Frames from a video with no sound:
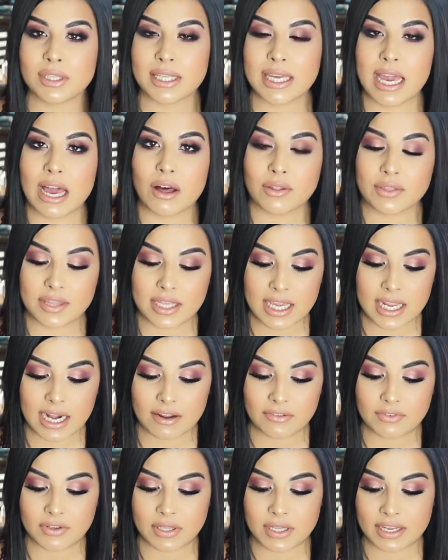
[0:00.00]
healthy, and
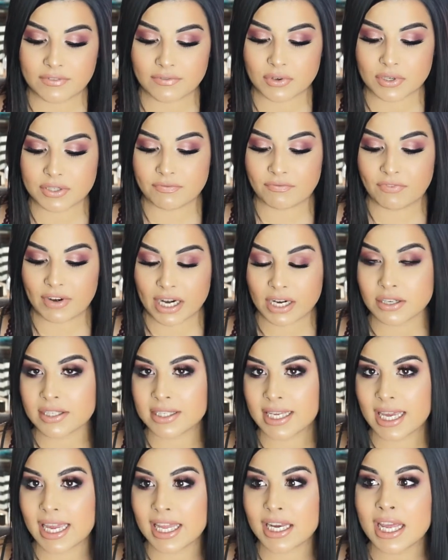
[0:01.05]
I feel like for fair
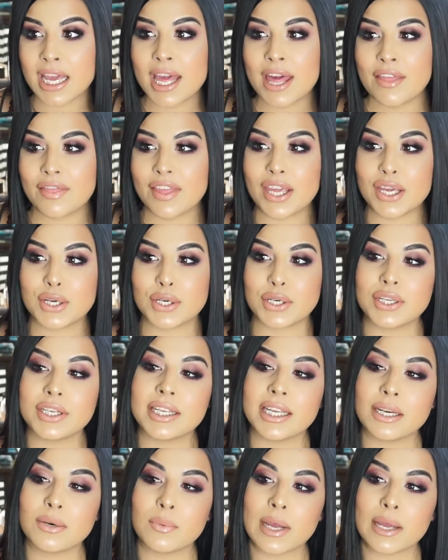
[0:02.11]
skin they could
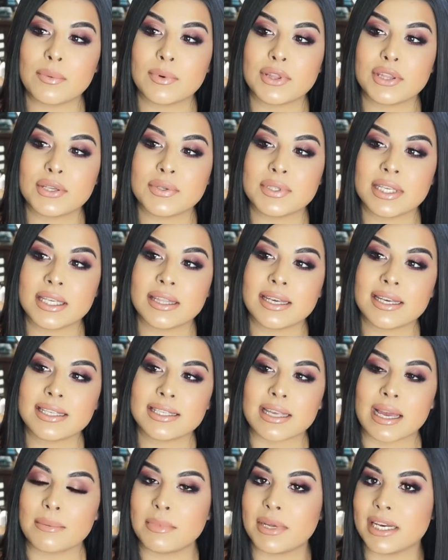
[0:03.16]
get away with using
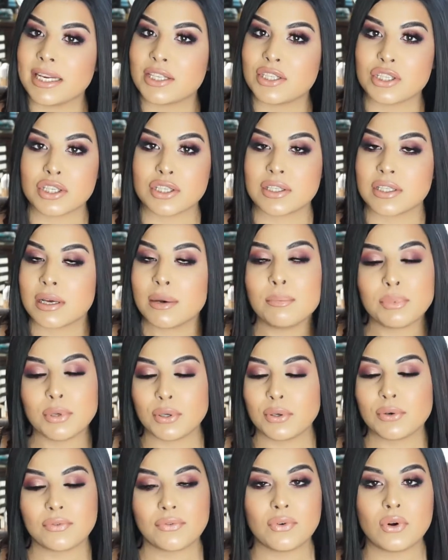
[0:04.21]
this. I mean, it's just a
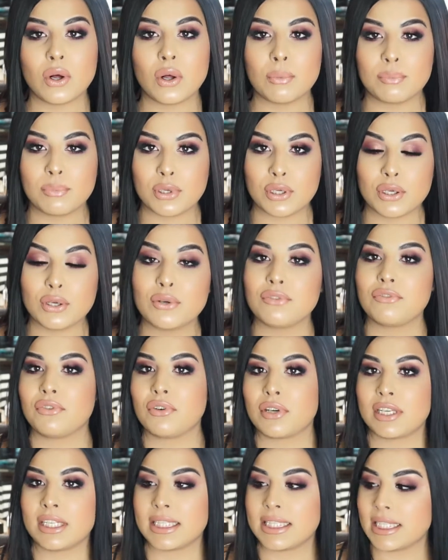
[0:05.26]
beautiful
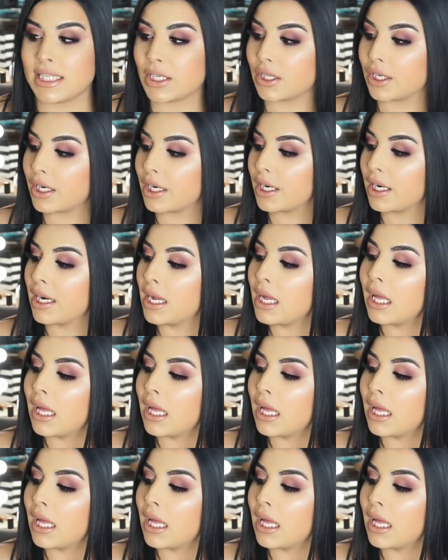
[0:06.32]
concealer.